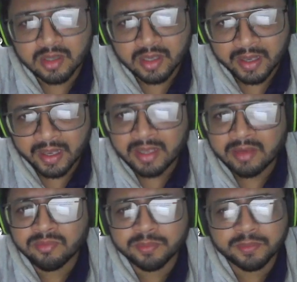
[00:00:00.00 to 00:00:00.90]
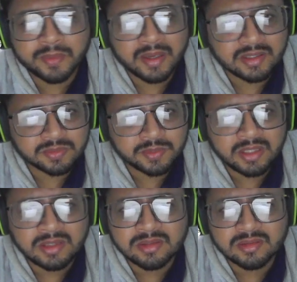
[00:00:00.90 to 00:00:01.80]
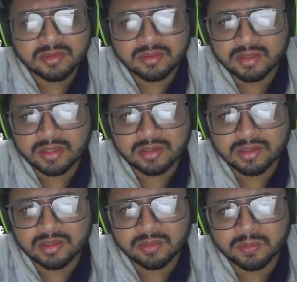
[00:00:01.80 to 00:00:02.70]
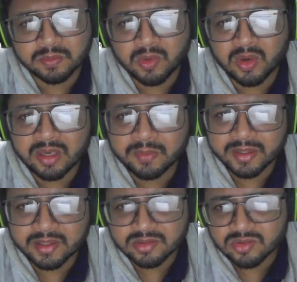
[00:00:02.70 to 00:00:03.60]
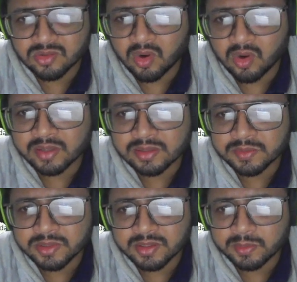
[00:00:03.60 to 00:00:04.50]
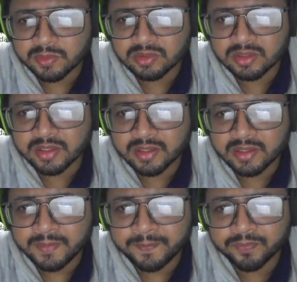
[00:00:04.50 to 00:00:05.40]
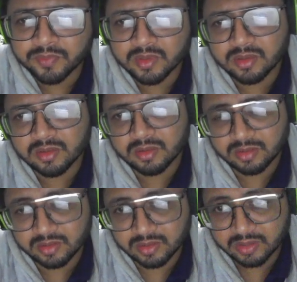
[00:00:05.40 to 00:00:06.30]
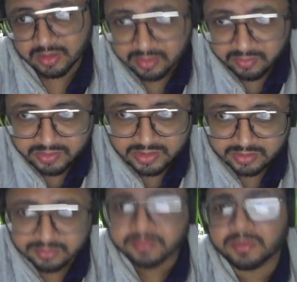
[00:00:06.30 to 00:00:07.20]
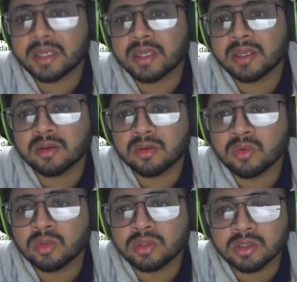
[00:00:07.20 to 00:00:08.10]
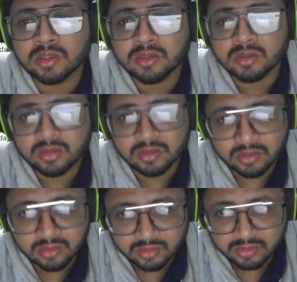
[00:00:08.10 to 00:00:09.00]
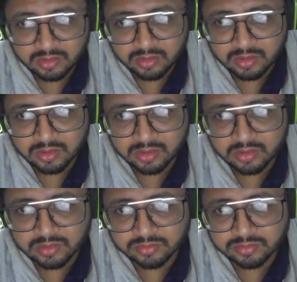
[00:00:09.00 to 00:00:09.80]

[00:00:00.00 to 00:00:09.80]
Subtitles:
High bias means that the model makes strong assumption about the data, which may include the uh,